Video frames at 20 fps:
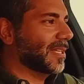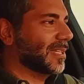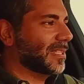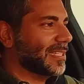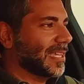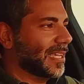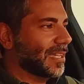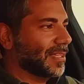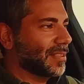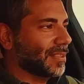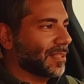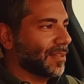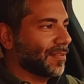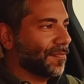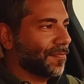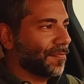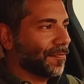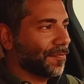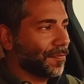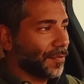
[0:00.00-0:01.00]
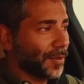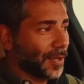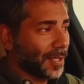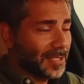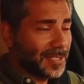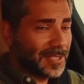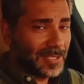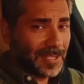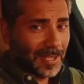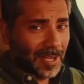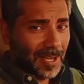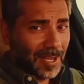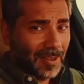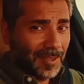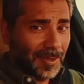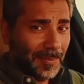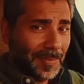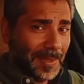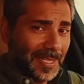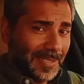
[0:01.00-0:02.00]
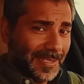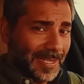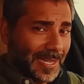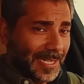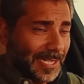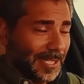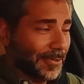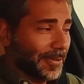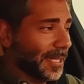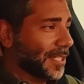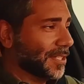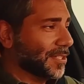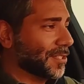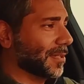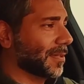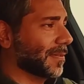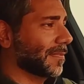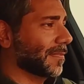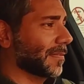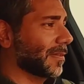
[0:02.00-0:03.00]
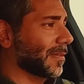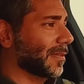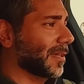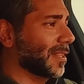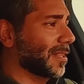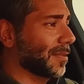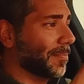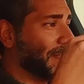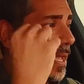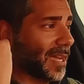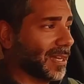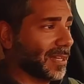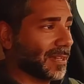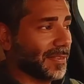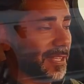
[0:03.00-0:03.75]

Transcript: they take the front of the Big Daddy Range Rover and the back